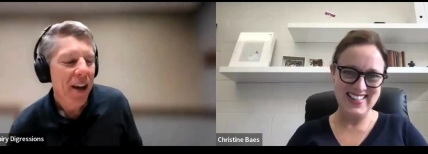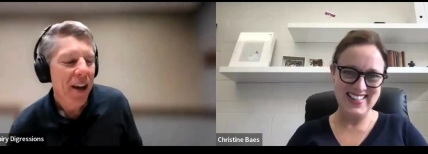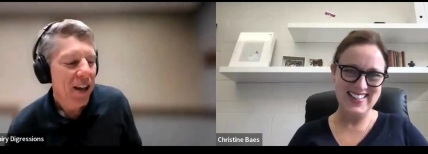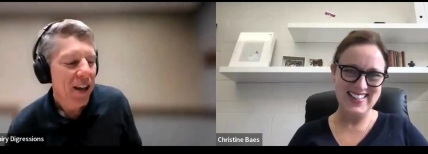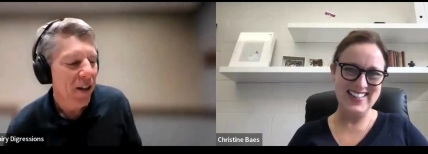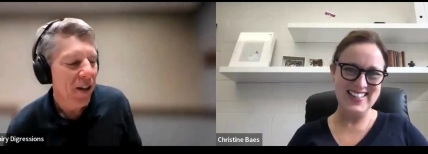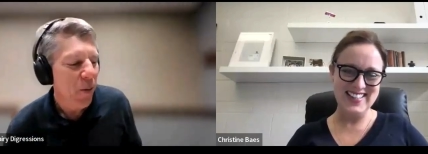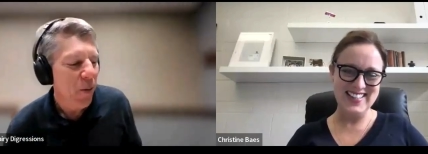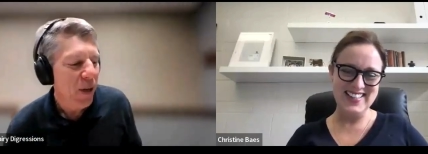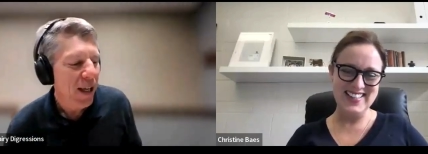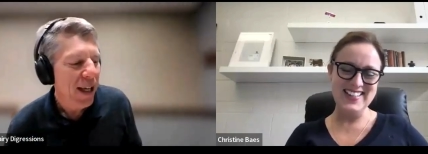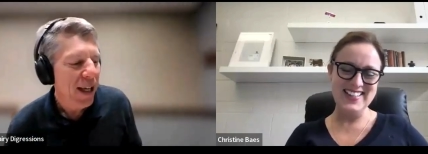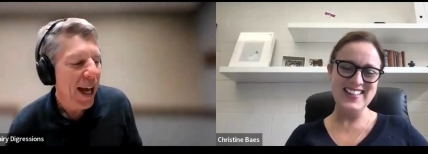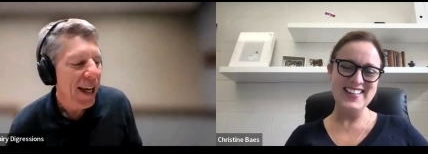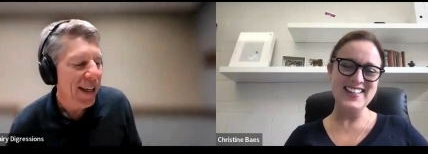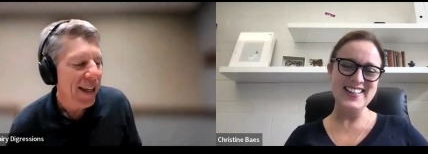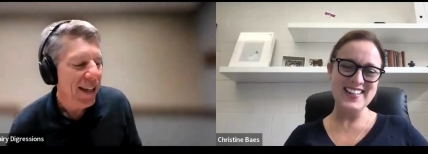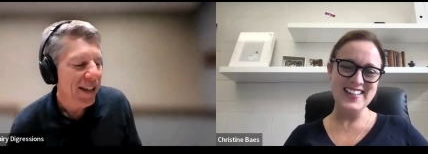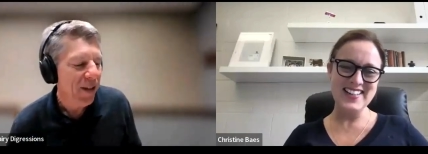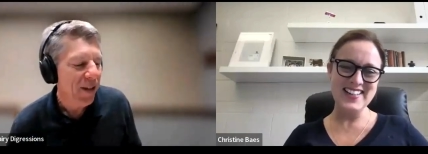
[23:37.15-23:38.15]
Speaker 1: so we
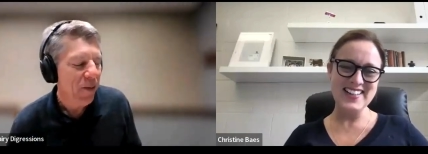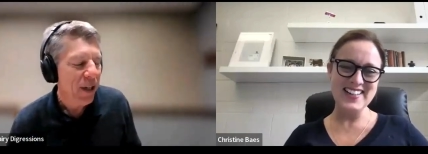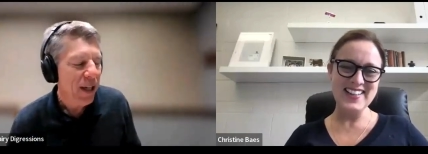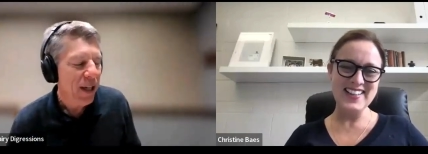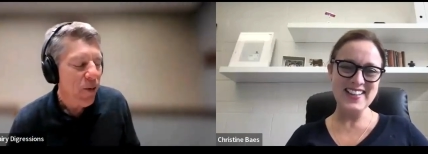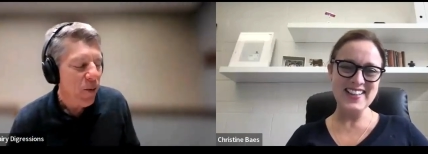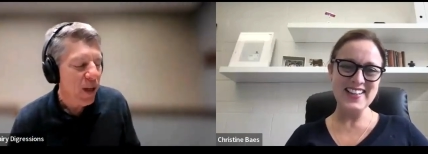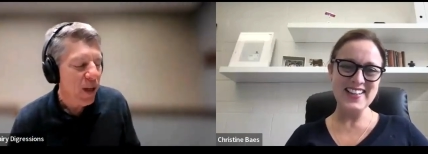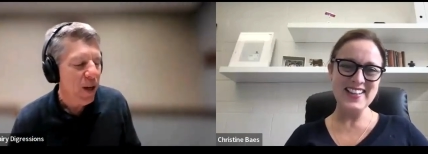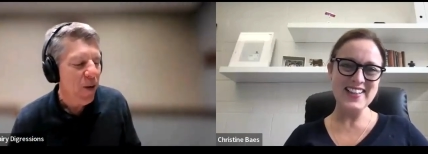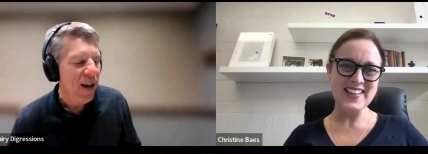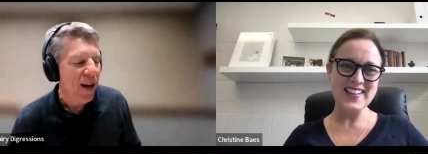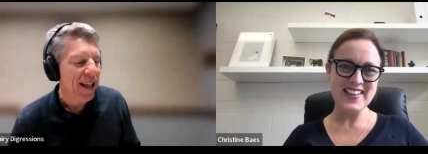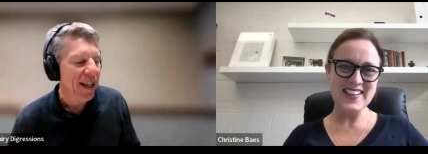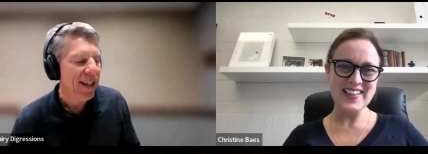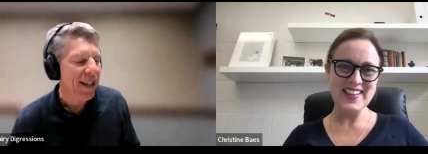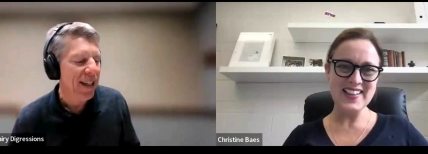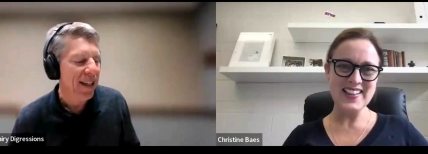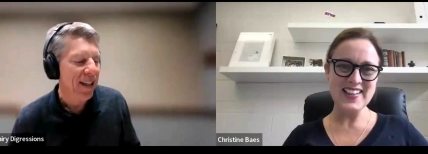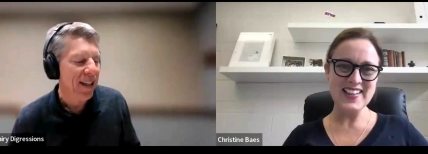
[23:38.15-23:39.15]
got into we we went
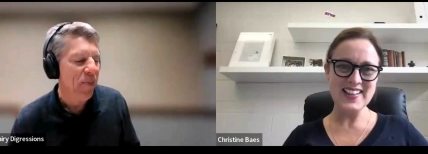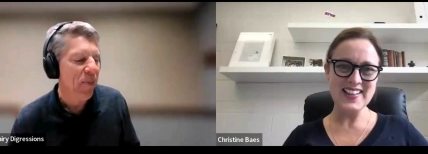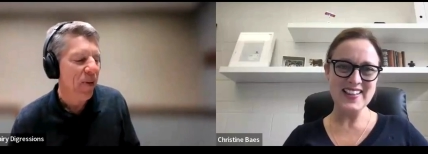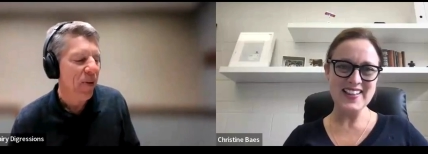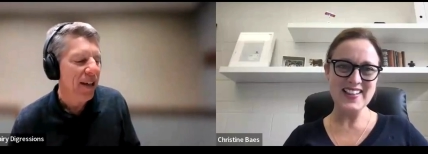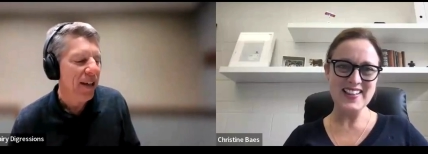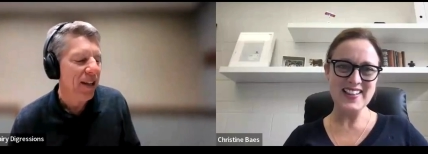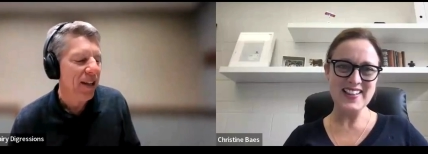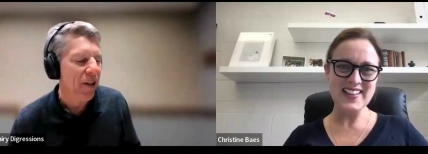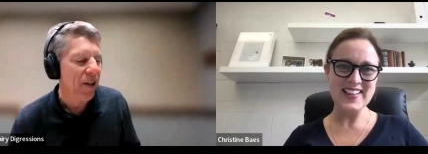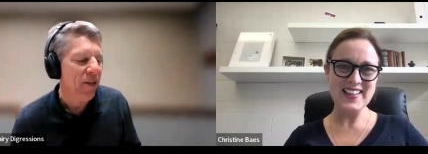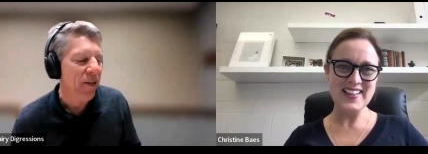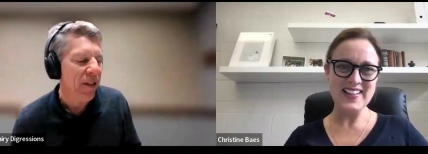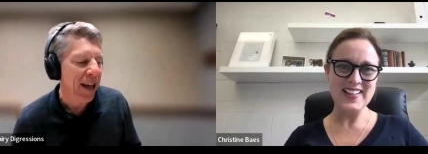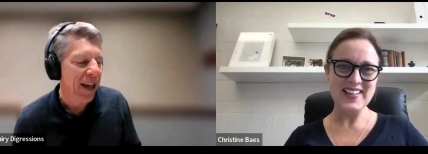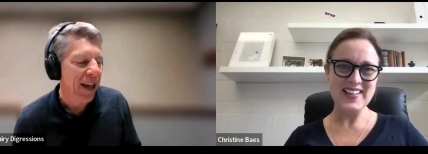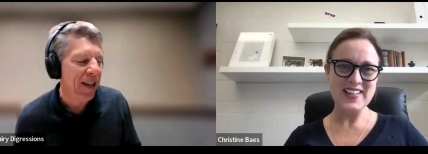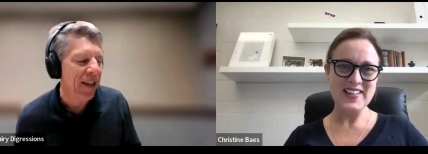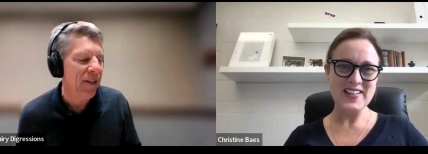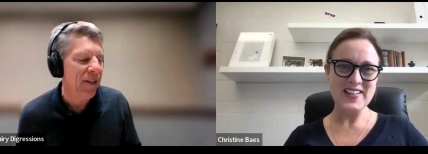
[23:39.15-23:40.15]
into this project
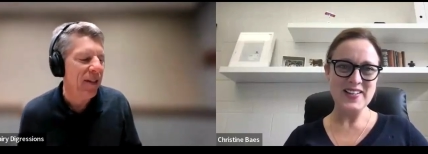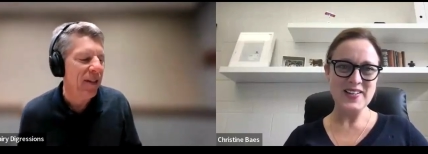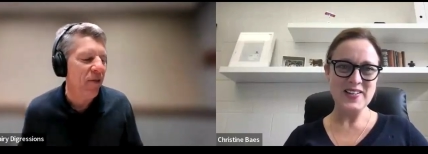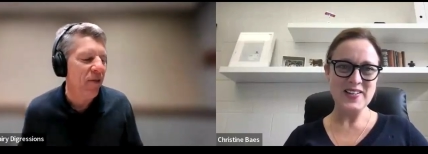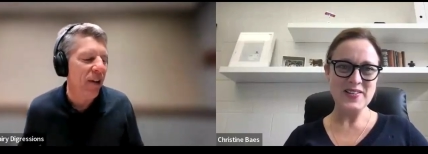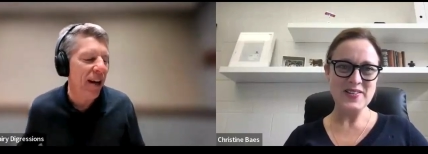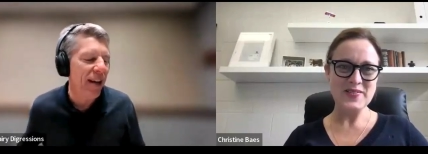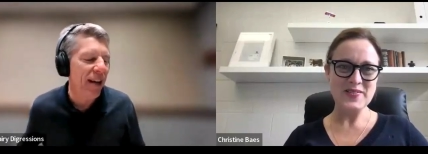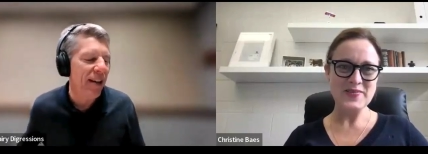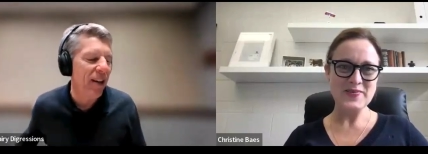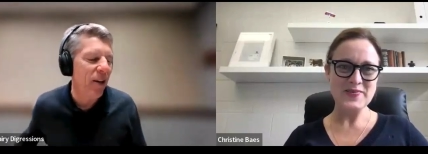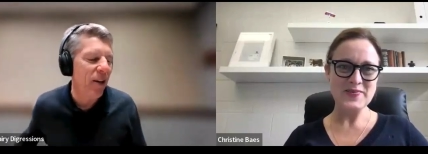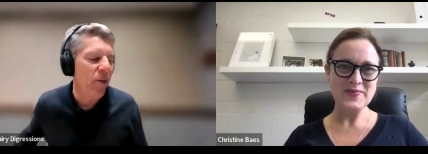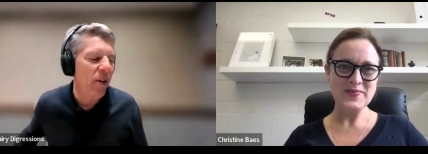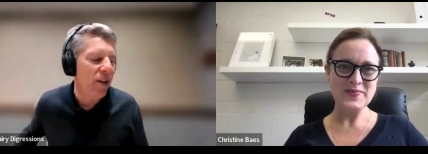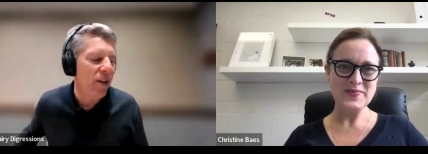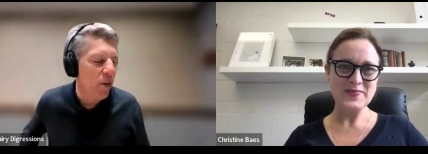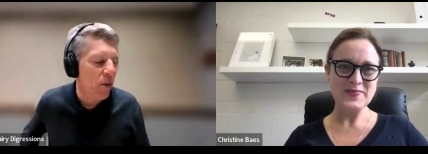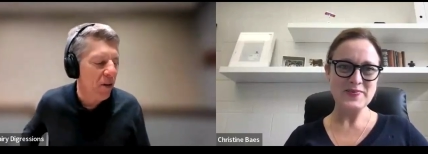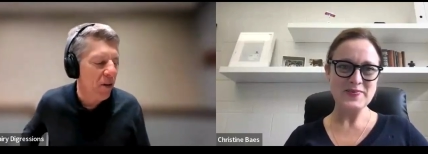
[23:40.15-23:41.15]
without even defining
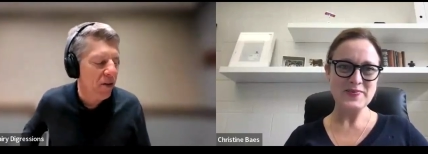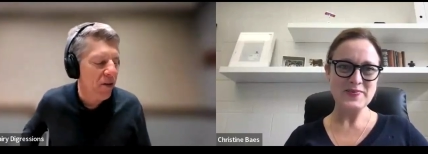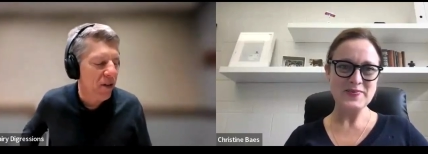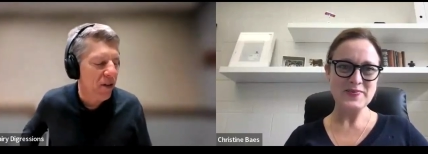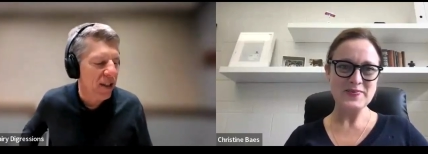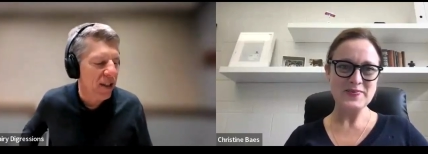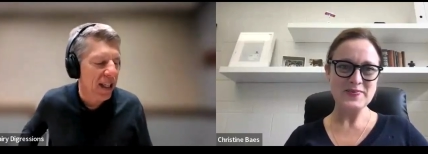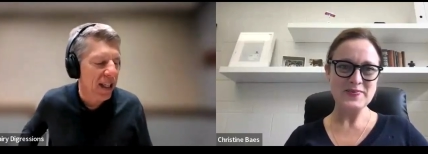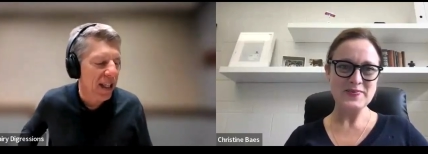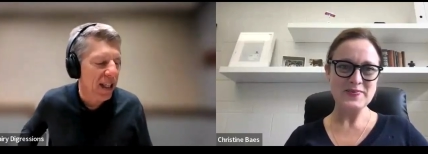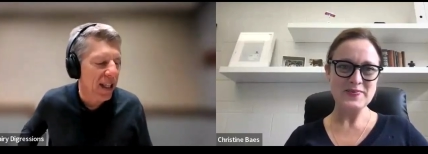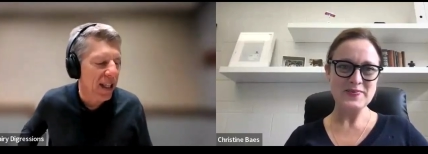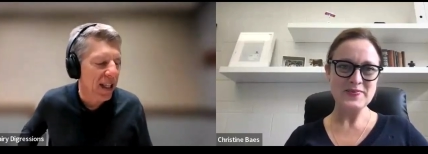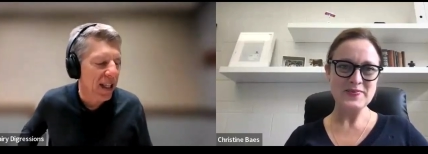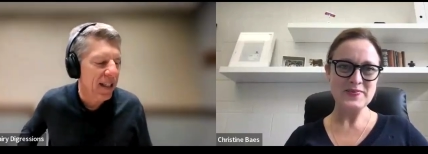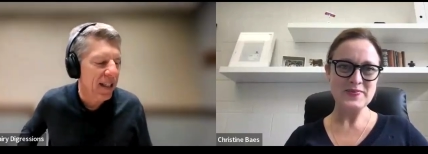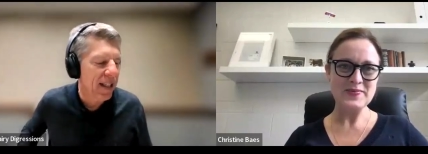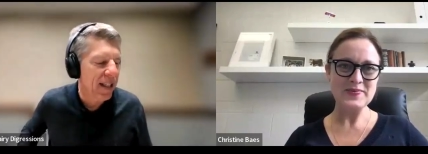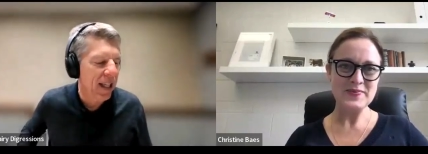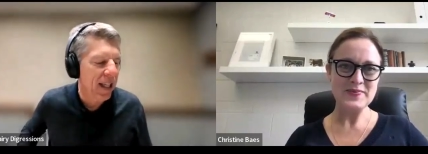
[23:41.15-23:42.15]
what in the world
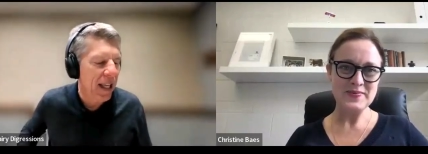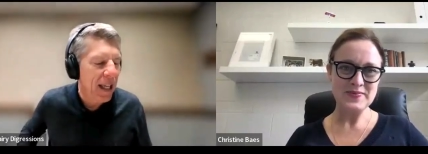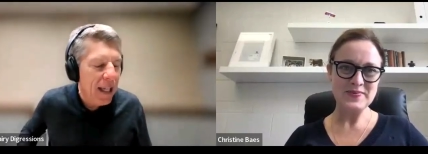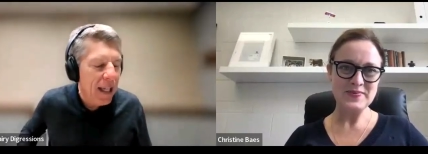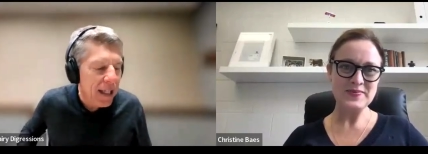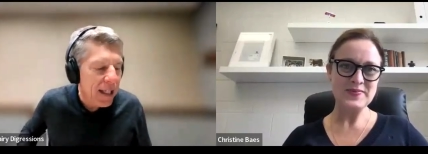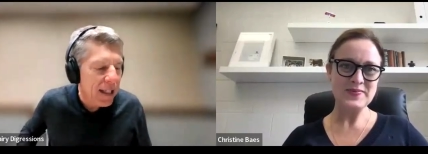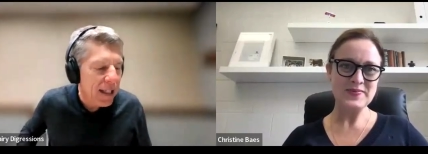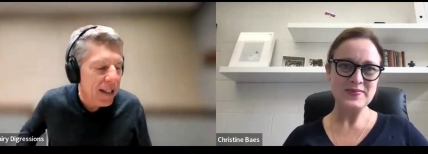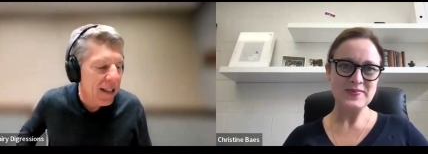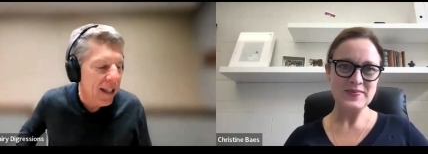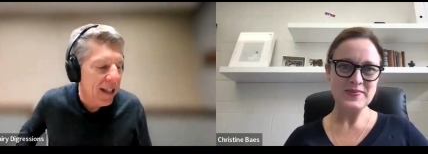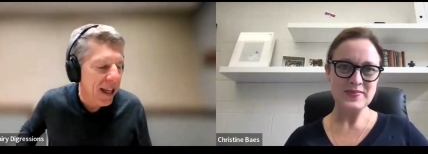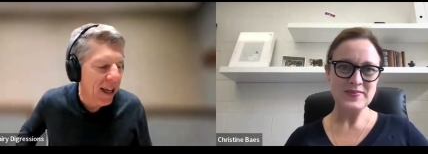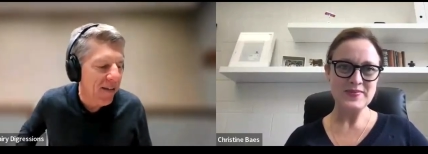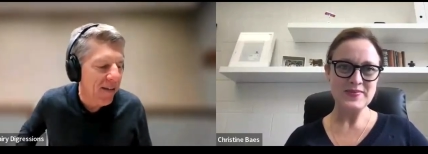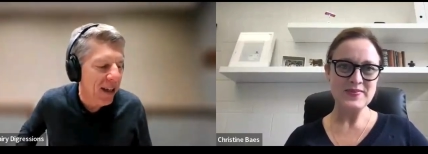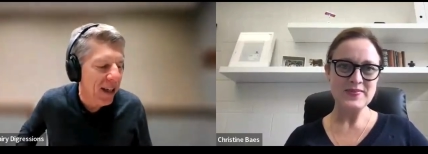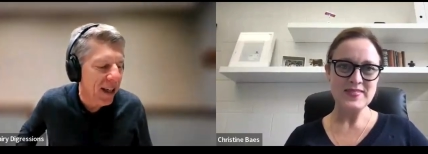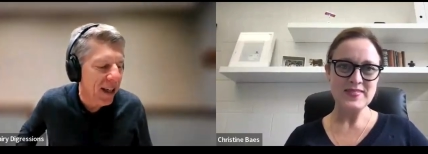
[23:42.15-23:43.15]
resilience is
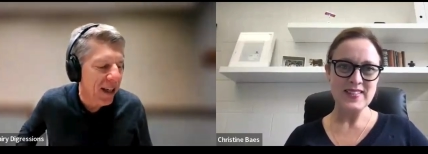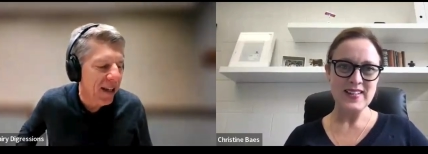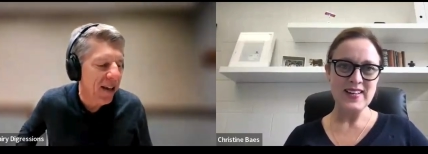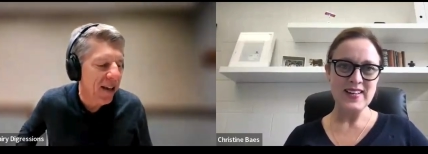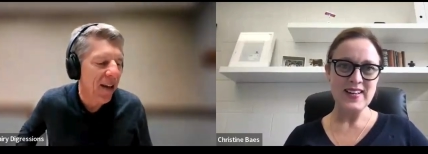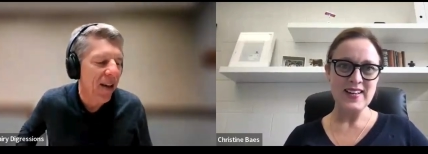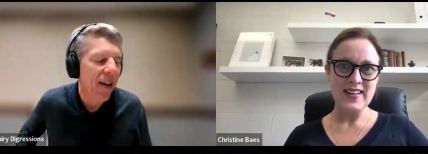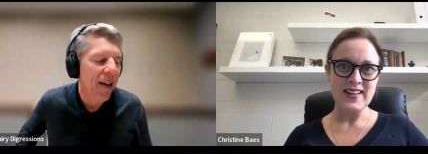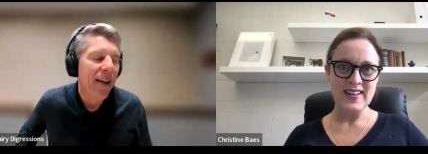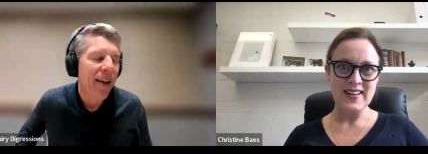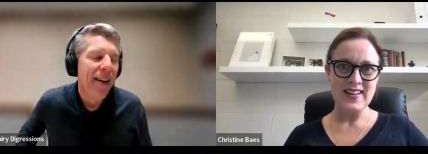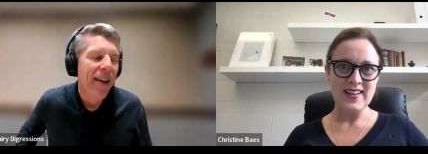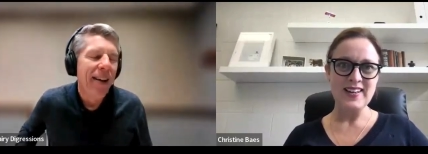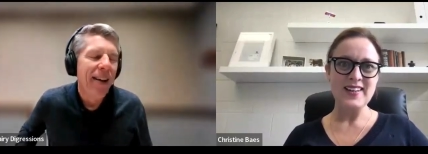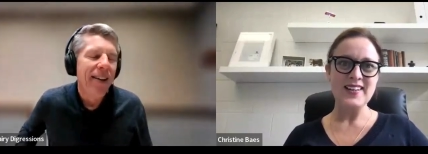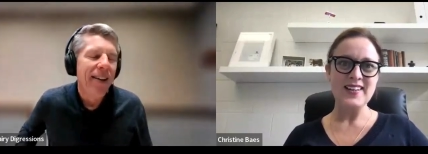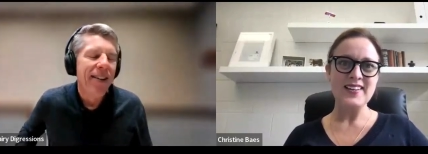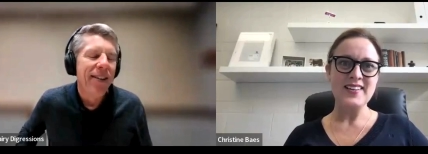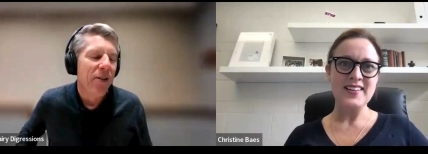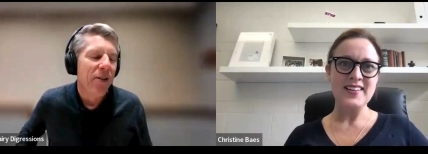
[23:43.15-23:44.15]
i mean
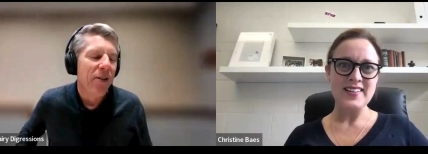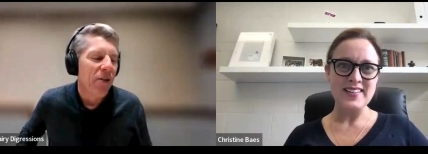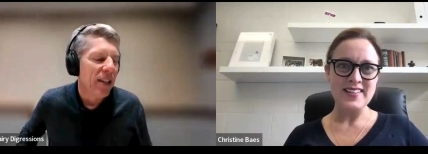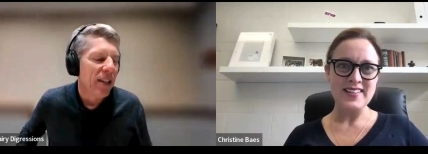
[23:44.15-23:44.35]
the